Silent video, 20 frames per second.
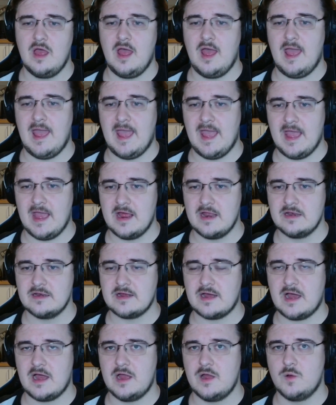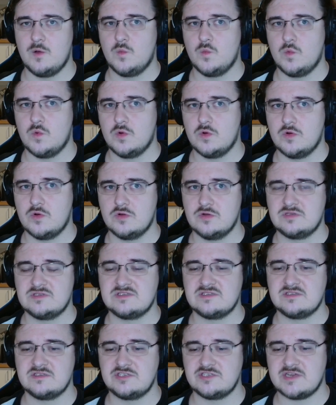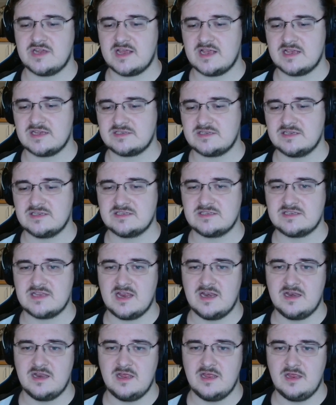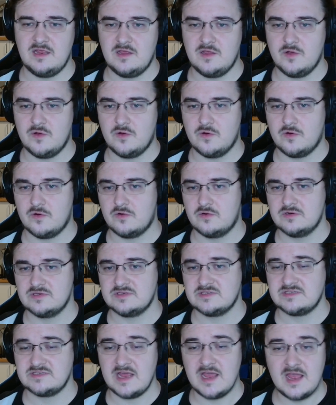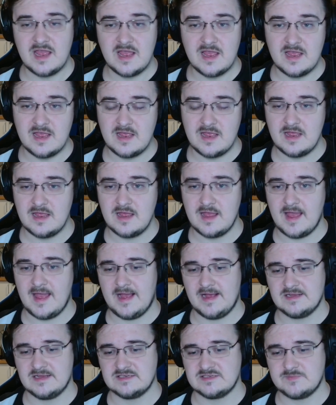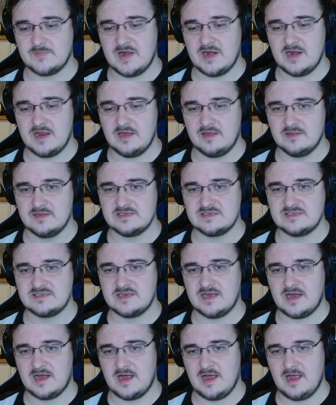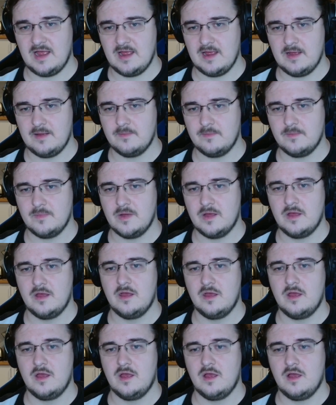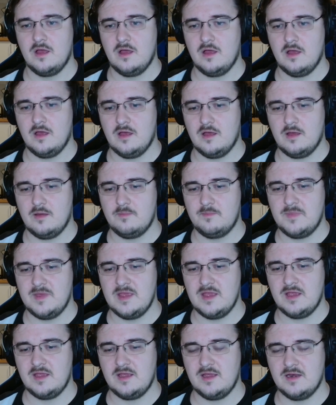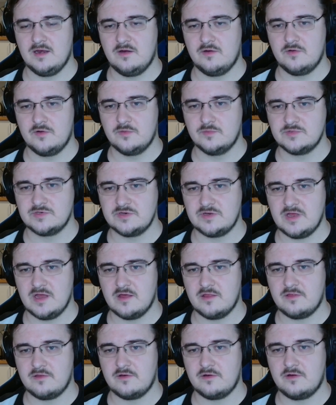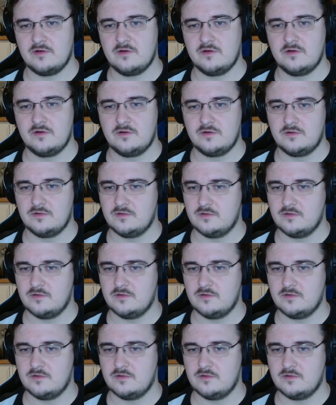and I would suggest extending your stay and spending this time being in a room together,